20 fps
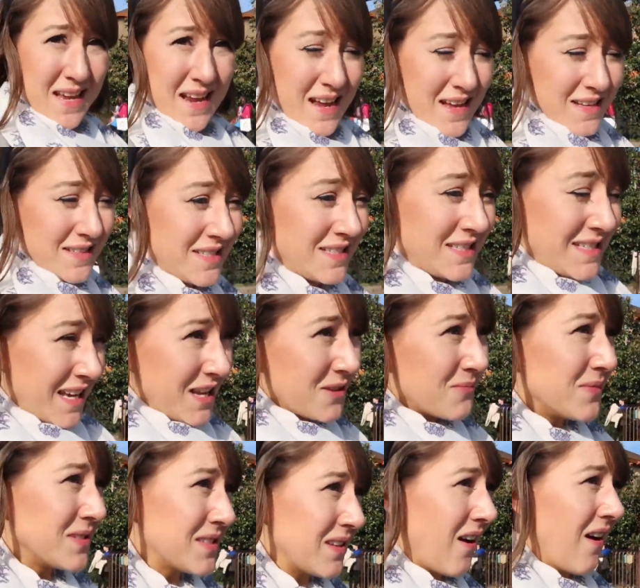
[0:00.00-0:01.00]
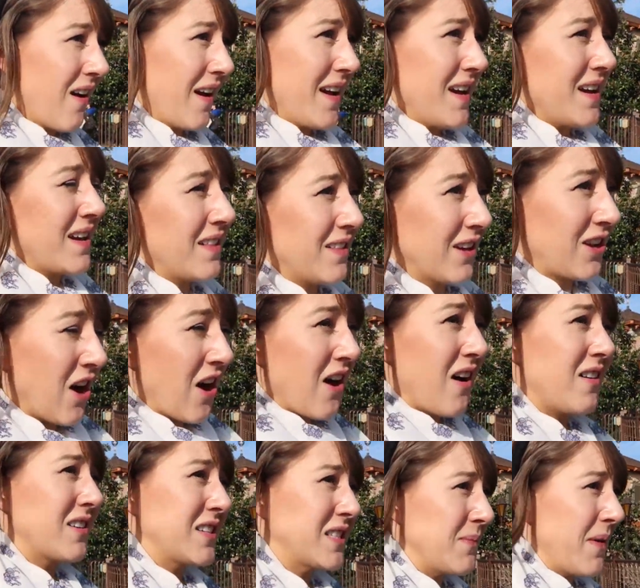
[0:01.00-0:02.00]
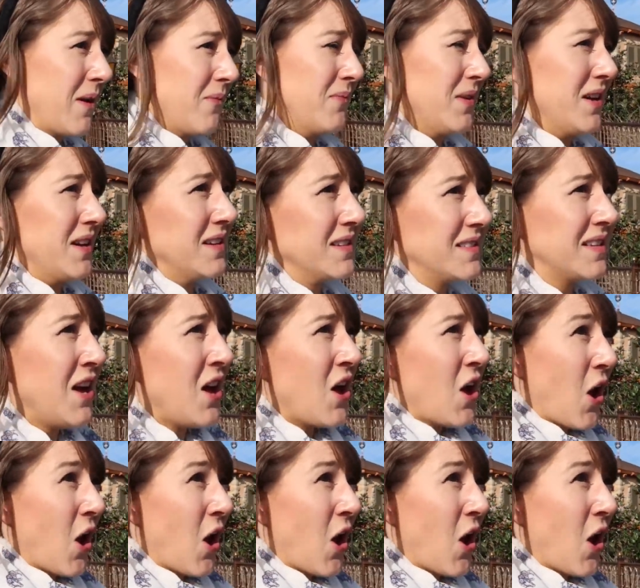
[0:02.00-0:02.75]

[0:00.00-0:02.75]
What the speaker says: It seems like the cast members